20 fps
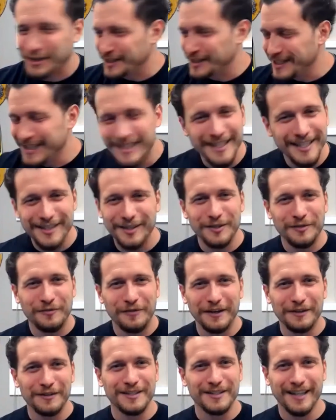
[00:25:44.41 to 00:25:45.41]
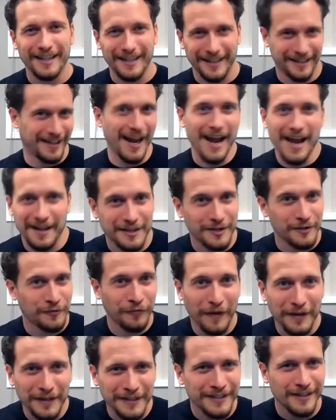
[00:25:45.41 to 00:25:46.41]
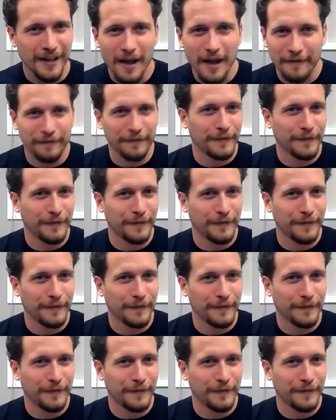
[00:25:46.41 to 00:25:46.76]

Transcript: because he sees those videos, it's like, yeah, this is funny stuff.